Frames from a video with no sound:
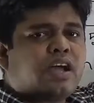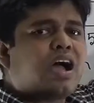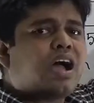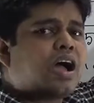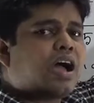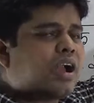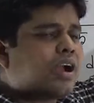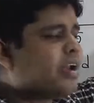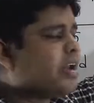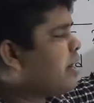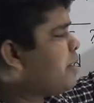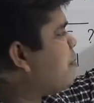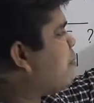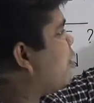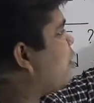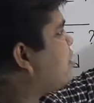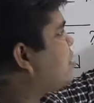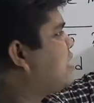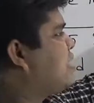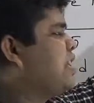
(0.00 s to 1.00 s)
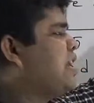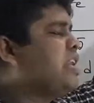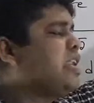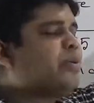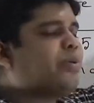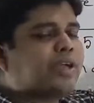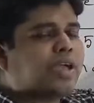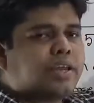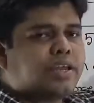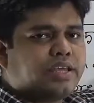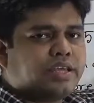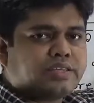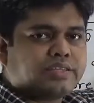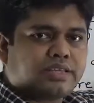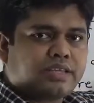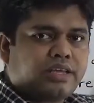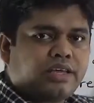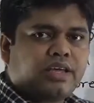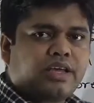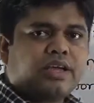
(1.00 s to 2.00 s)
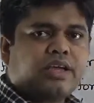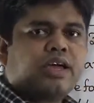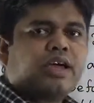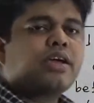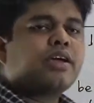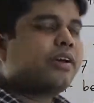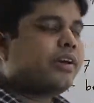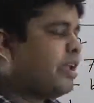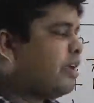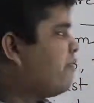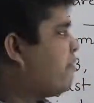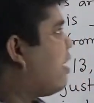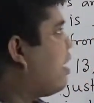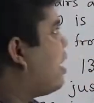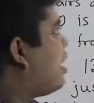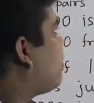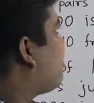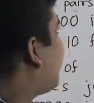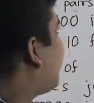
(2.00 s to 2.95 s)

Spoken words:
100 paisa, then you can easily divide.